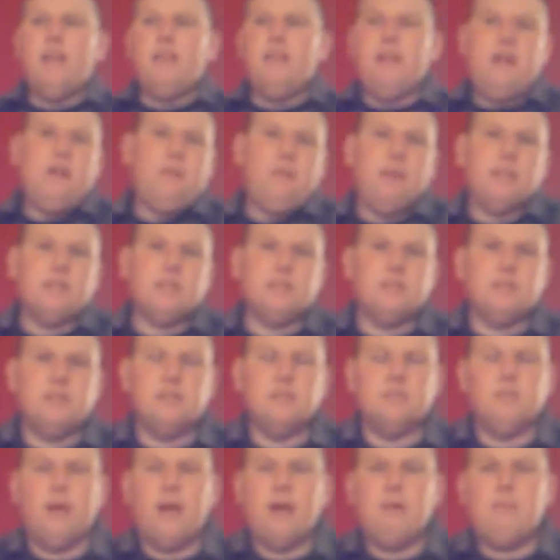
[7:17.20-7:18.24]
and that
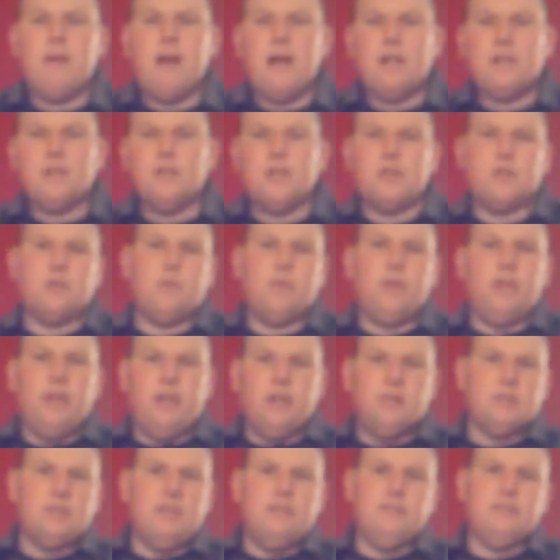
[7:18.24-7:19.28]
wrestling Ryback took 20
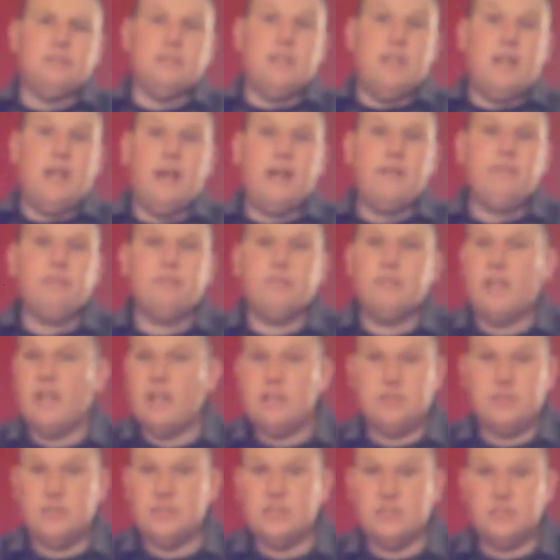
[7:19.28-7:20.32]
years off his life,
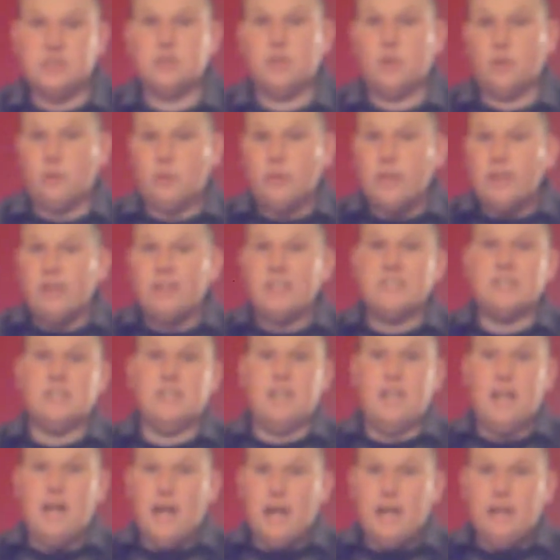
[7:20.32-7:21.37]
not just his career, his
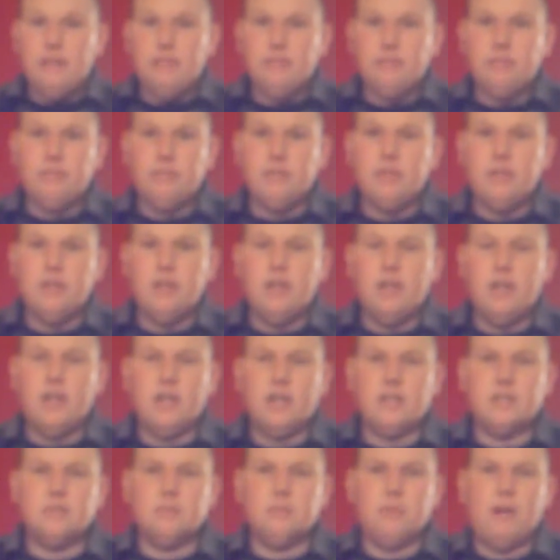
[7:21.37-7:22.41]
life,
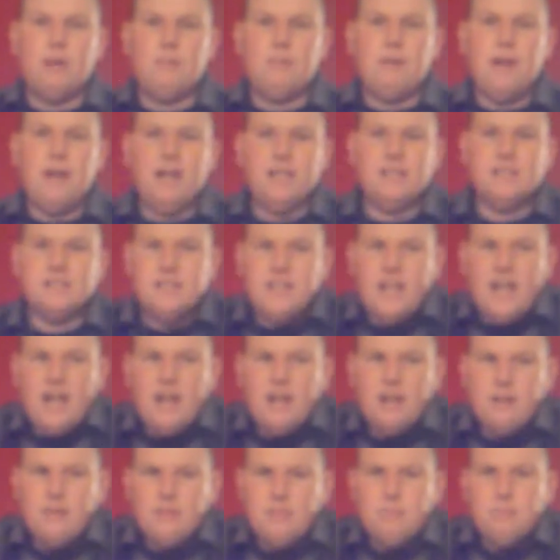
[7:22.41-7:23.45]
because Ryback is
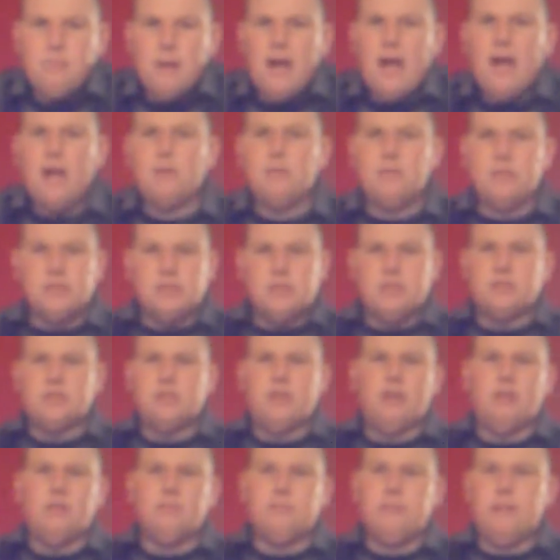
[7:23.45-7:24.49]
that bad when it
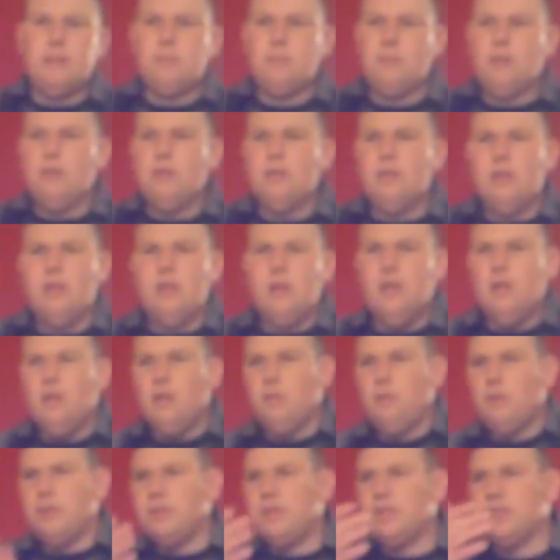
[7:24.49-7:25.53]
starts hurting people,
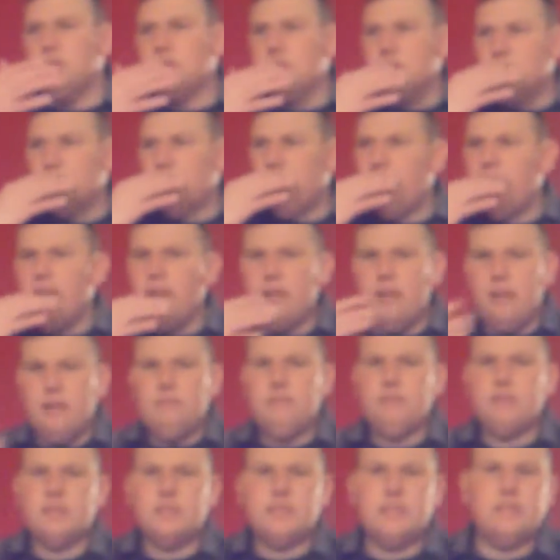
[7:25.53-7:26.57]
which is kind of
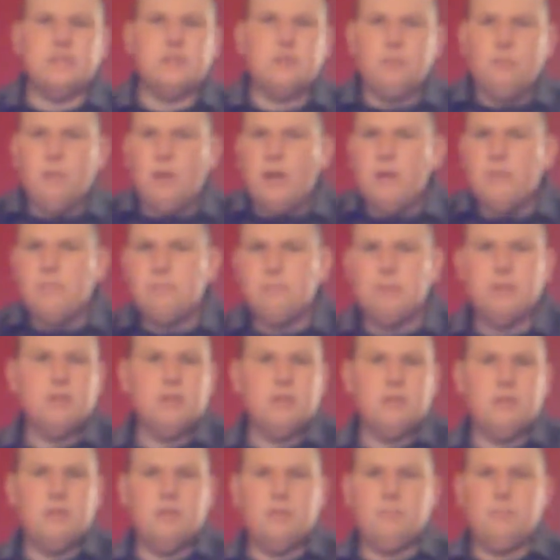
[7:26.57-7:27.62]
emphasis to what
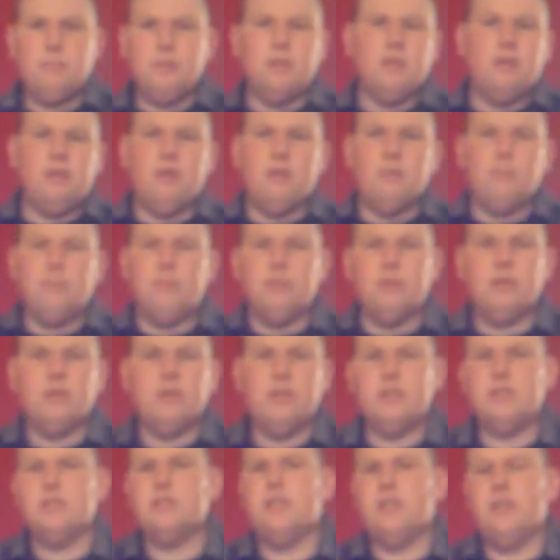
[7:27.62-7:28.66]
Bill
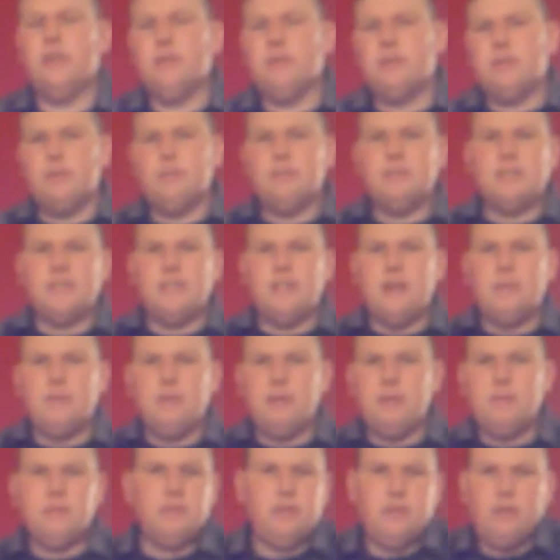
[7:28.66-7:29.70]
Goldberg used to do with
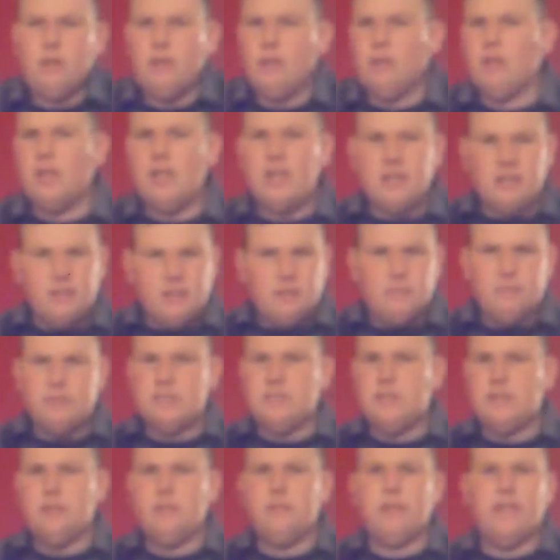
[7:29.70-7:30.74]
WCW. You heard a lot of the
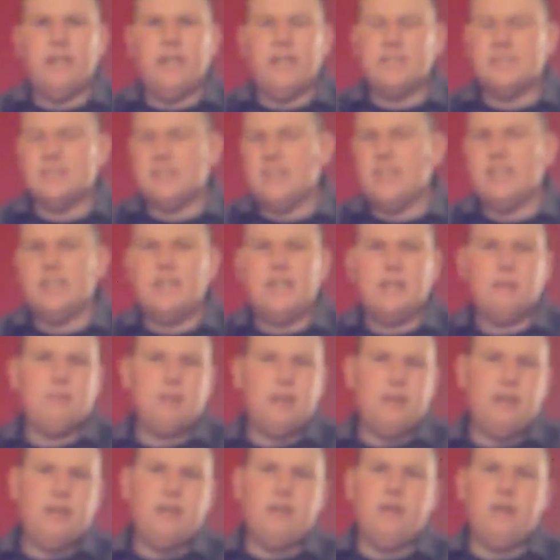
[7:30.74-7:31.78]
WCW guys saying that
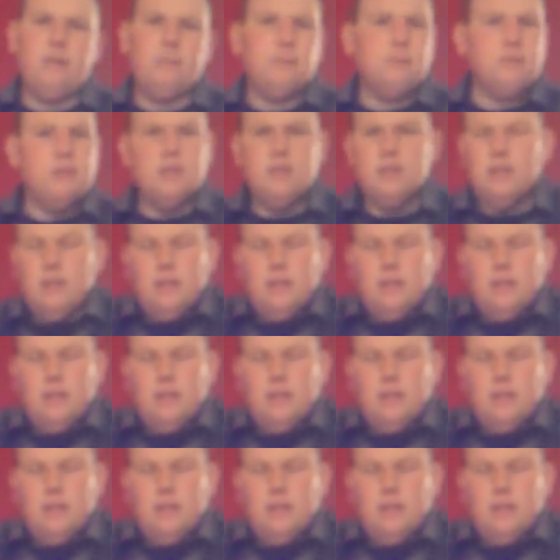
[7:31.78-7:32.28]
about him.